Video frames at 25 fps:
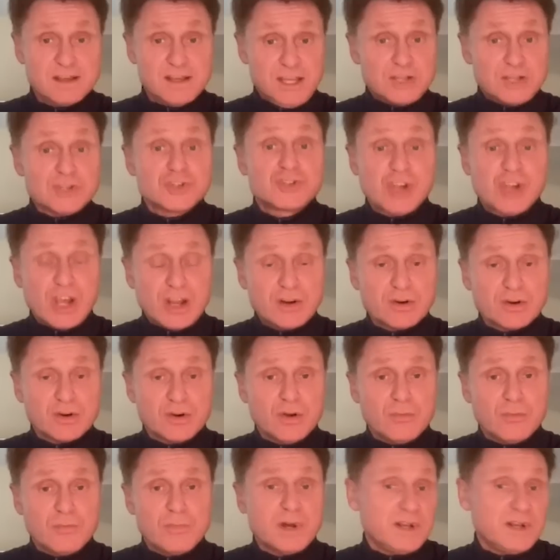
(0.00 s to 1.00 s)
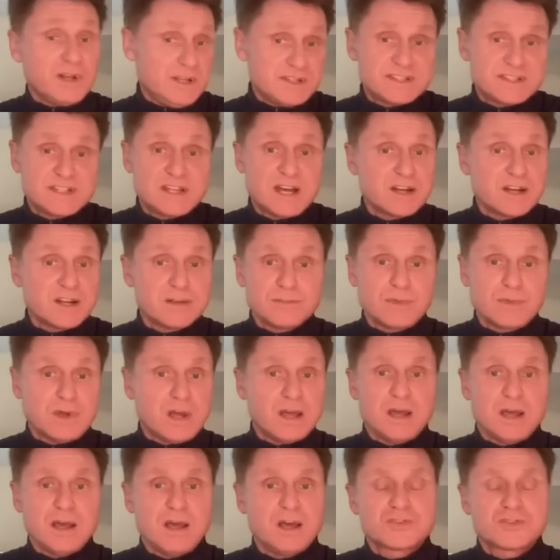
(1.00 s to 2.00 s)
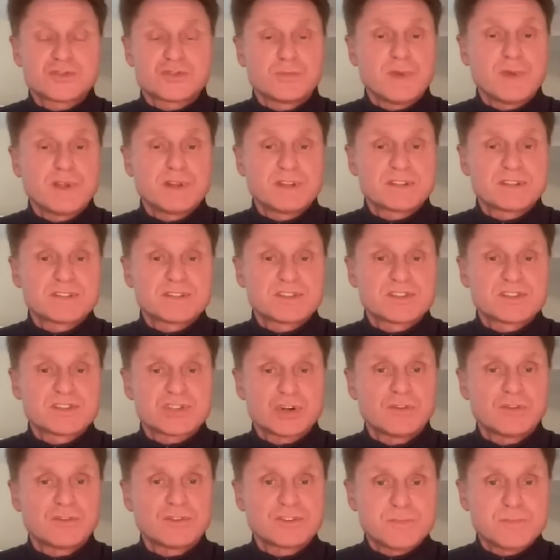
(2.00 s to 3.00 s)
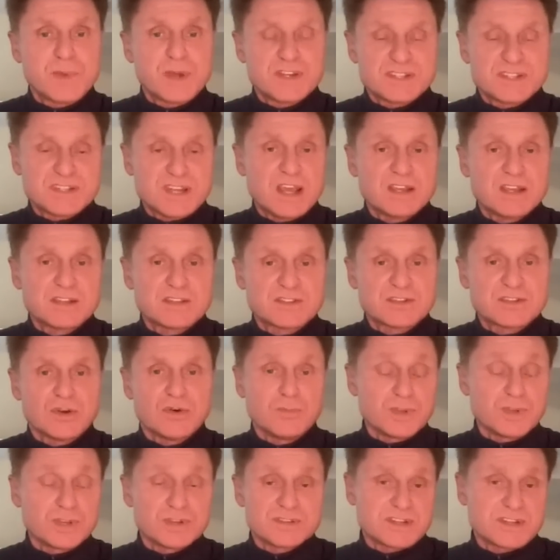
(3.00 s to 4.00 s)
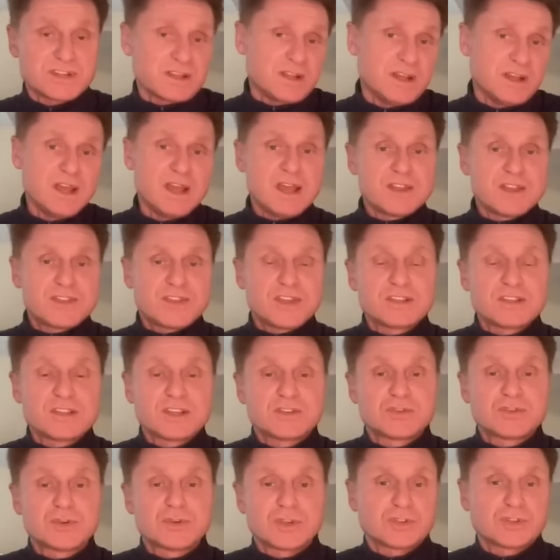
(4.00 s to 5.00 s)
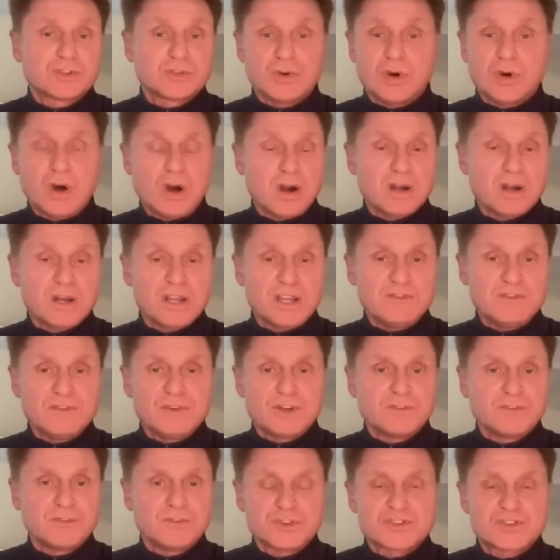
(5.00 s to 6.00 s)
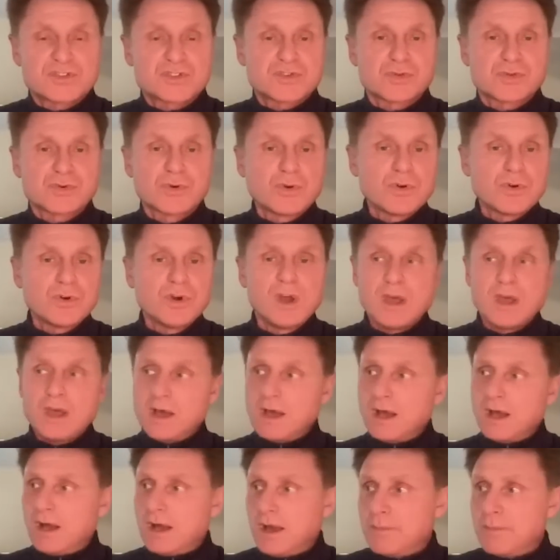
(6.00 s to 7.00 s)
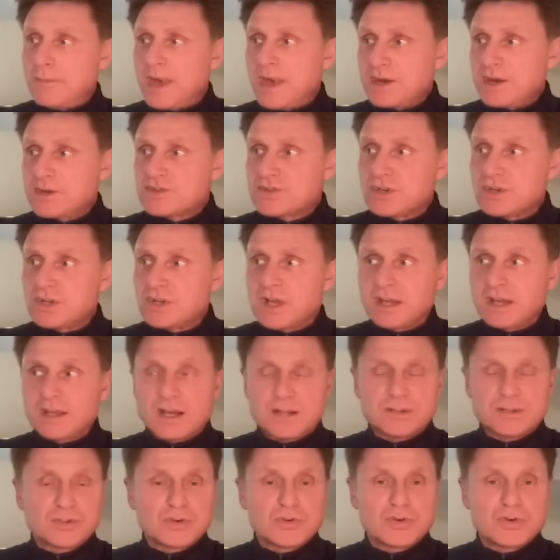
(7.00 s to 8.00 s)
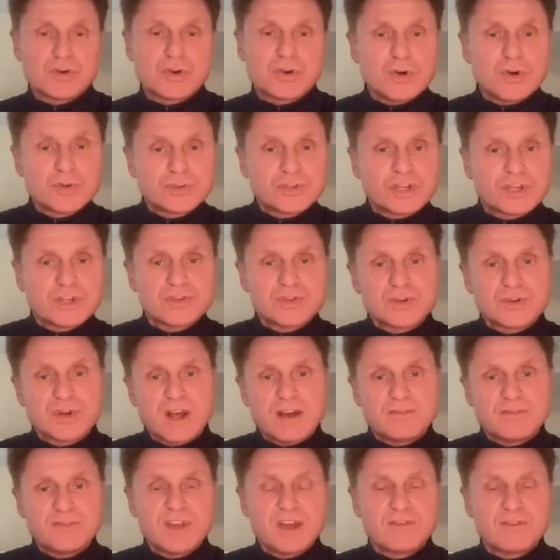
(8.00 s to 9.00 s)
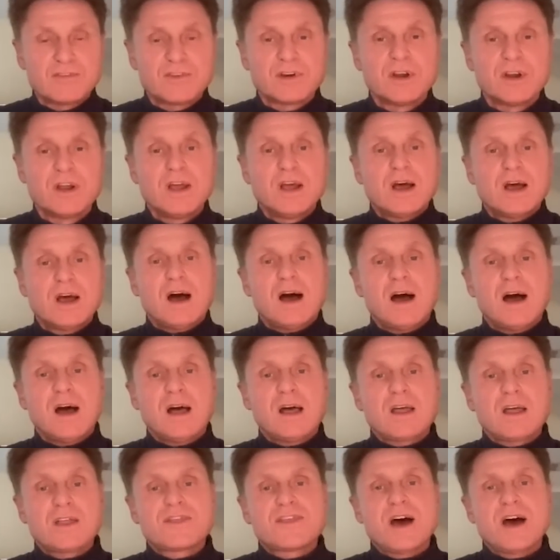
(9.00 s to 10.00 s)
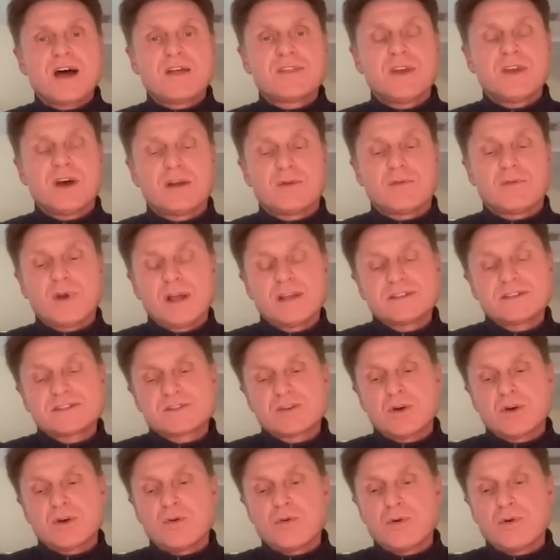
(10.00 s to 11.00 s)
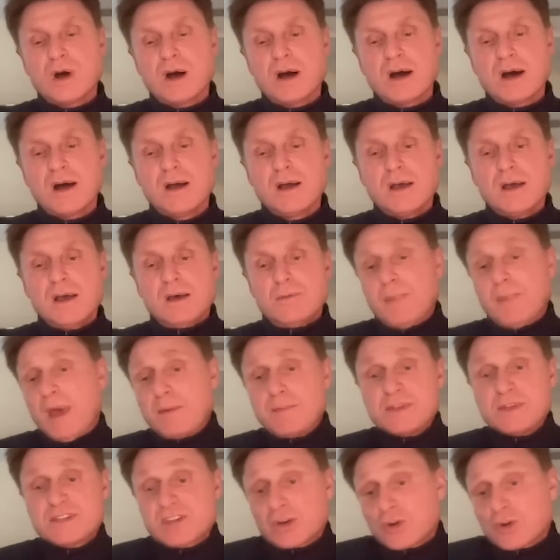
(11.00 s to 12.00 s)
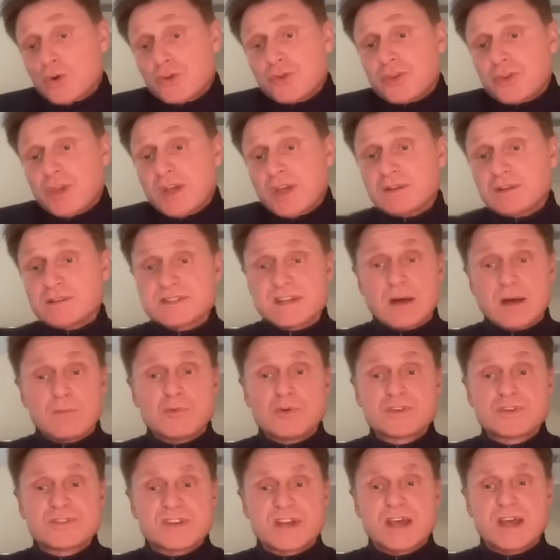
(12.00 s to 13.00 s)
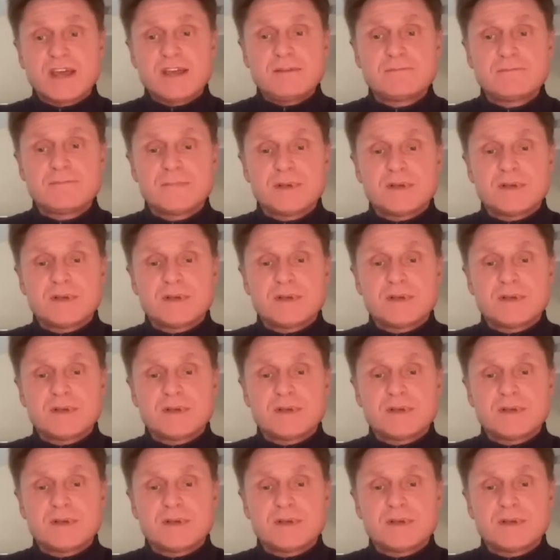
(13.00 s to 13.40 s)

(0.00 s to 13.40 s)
in general, but he's done him a, a, tremendous disservice by saying so because I think they took it to heart, even if it's true. Uh, a manager like Antonio Conte should have never uh, uh, done that, right? So uh, maybe it's a good thing, some will say,